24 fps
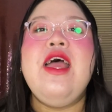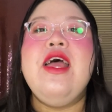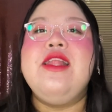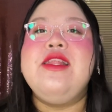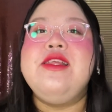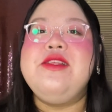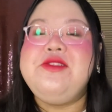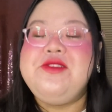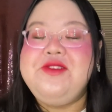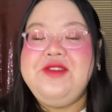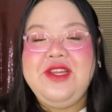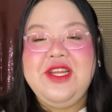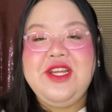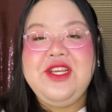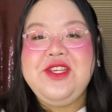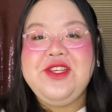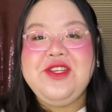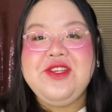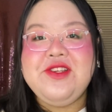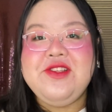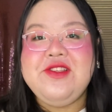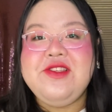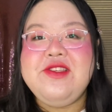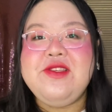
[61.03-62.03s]
the
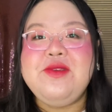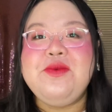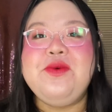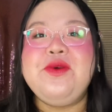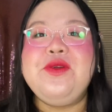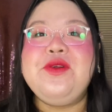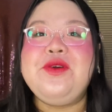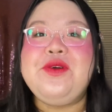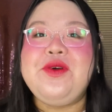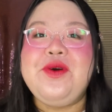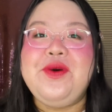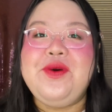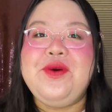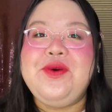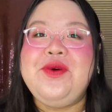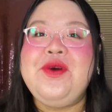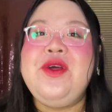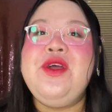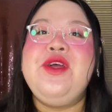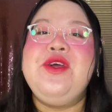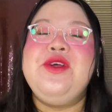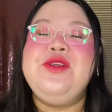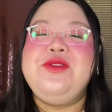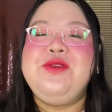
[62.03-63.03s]
donations will go
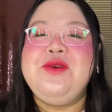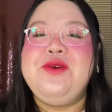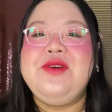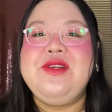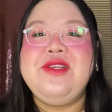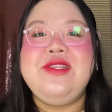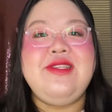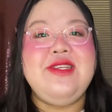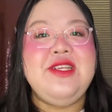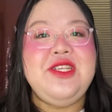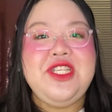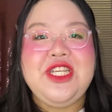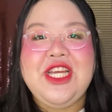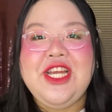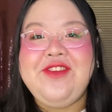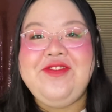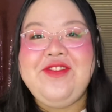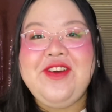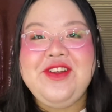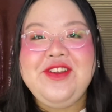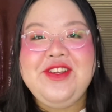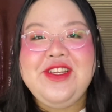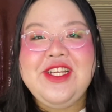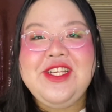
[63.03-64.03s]
towards the JED
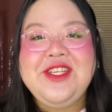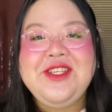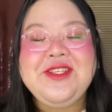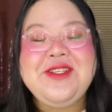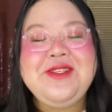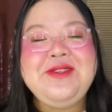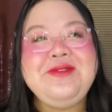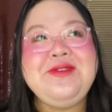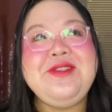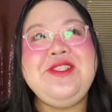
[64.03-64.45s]
Foundation,